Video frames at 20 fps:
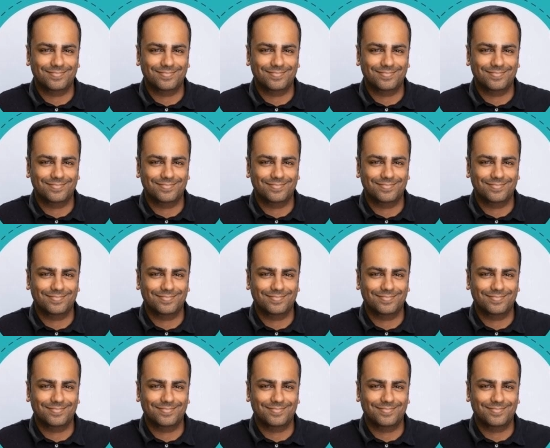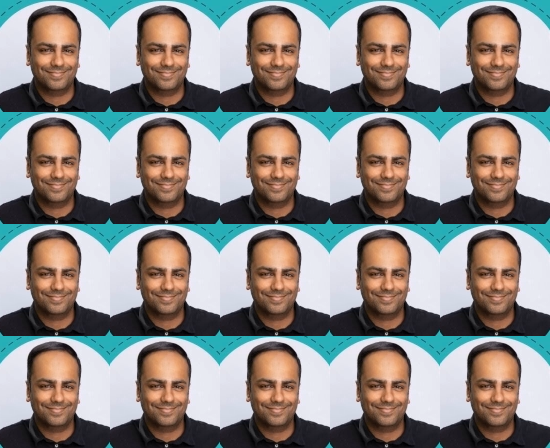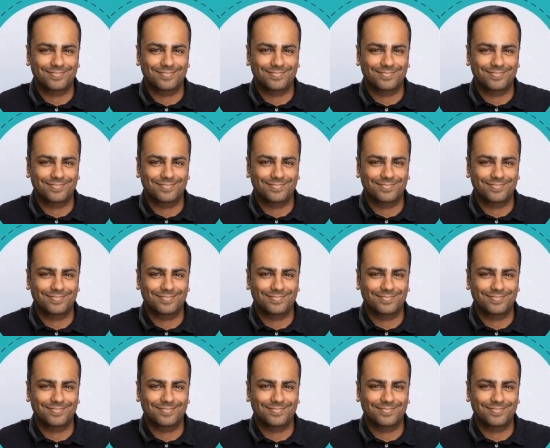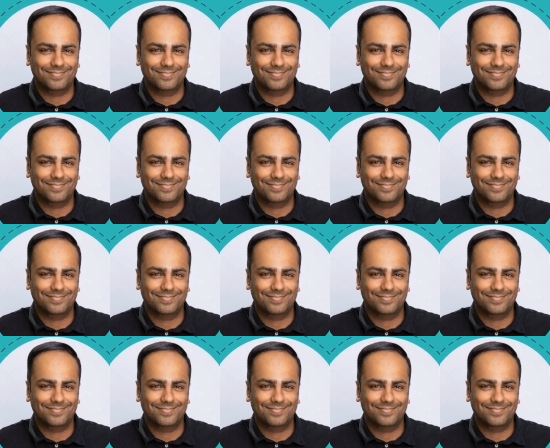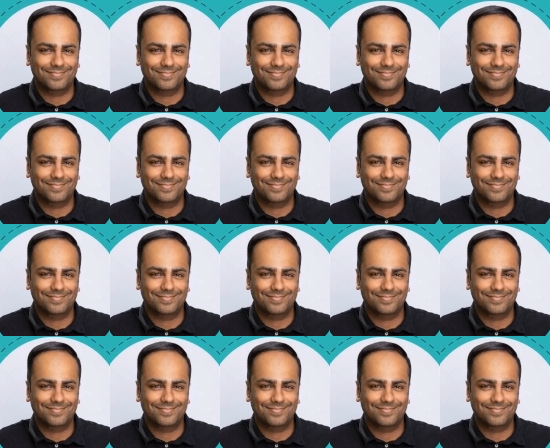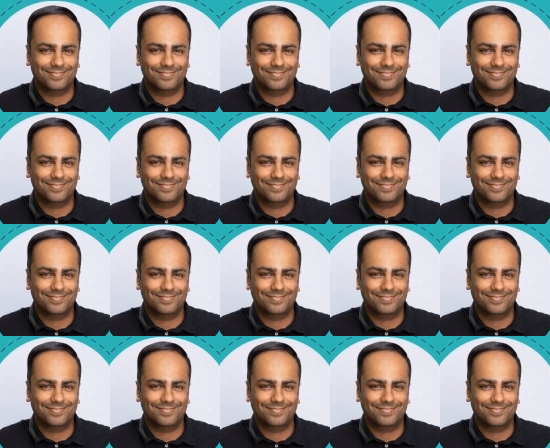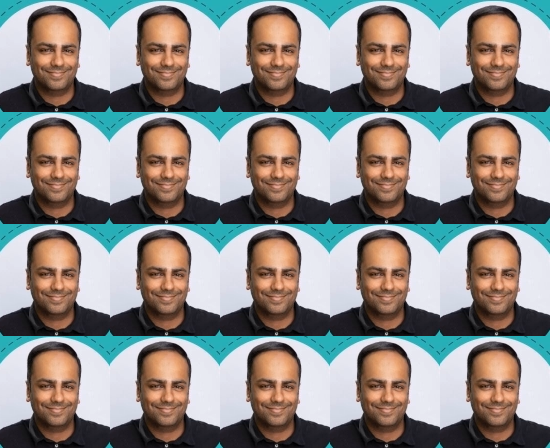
The face doesn't move, so there is nothing to read.